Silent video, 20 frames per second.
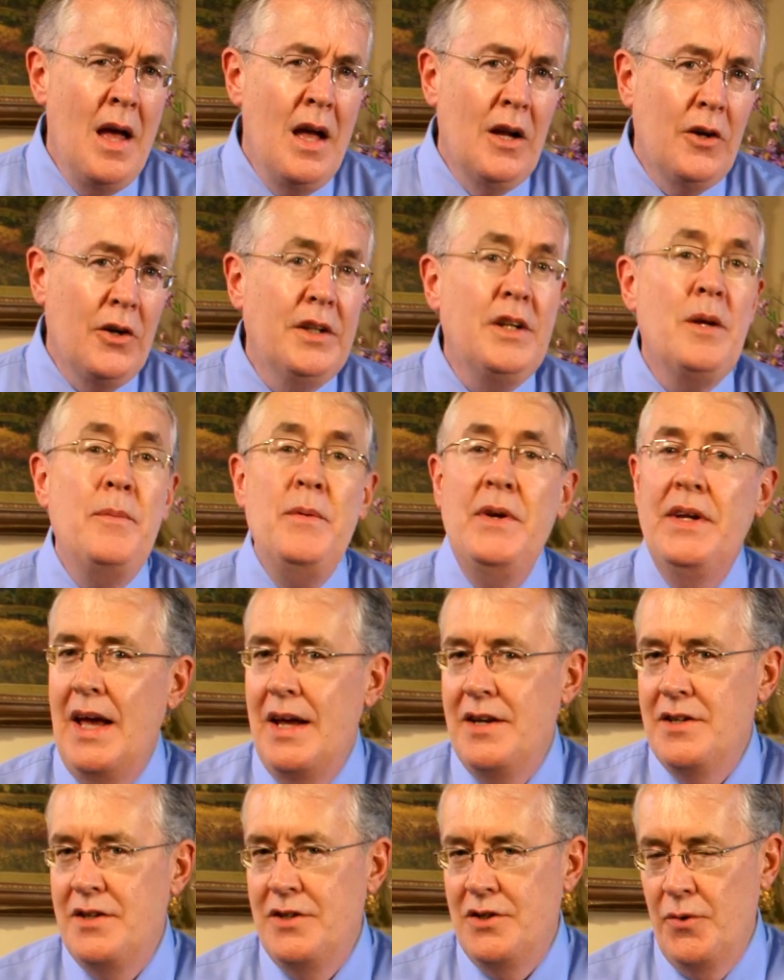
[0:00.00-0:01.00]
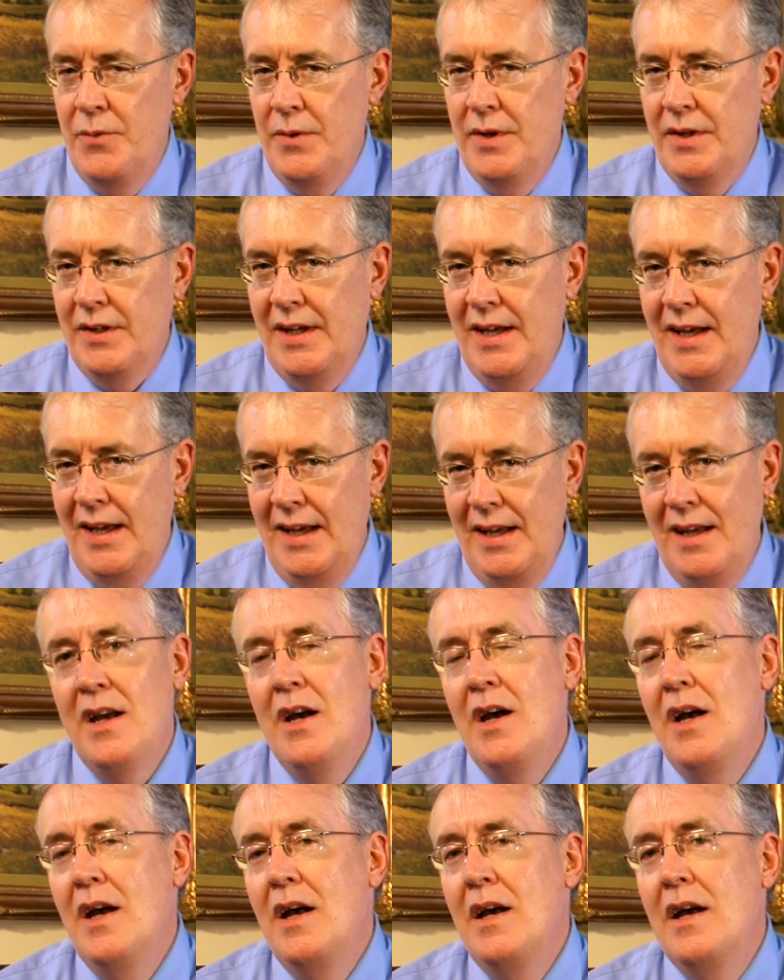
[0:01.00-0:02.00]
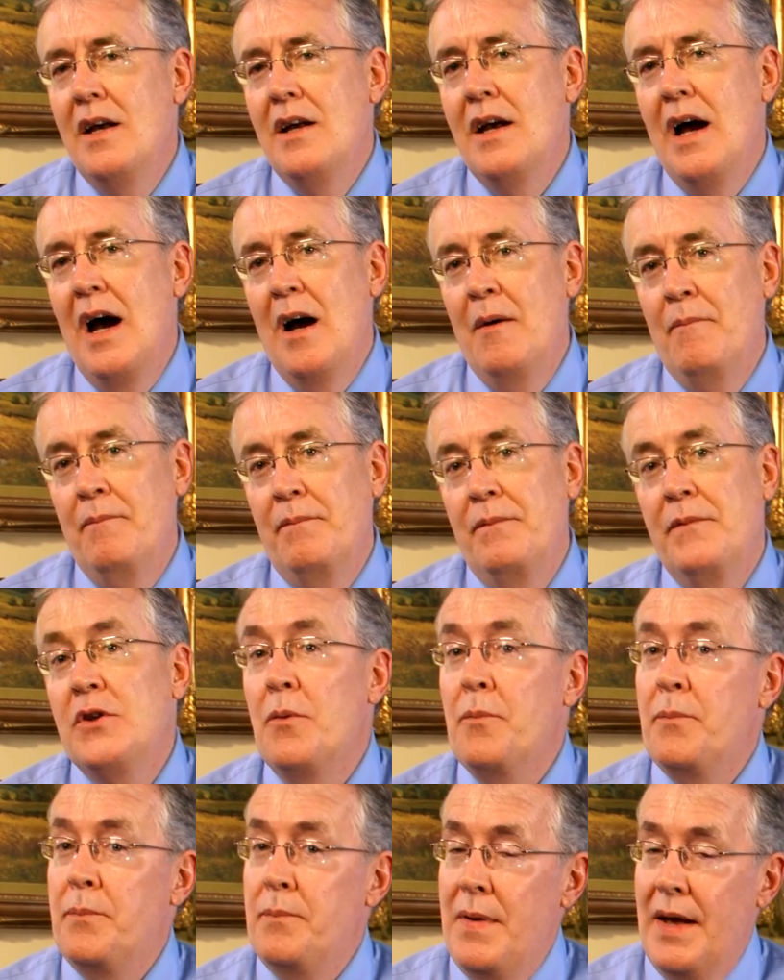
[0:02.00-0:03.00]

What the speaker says: Good communication is a real key. So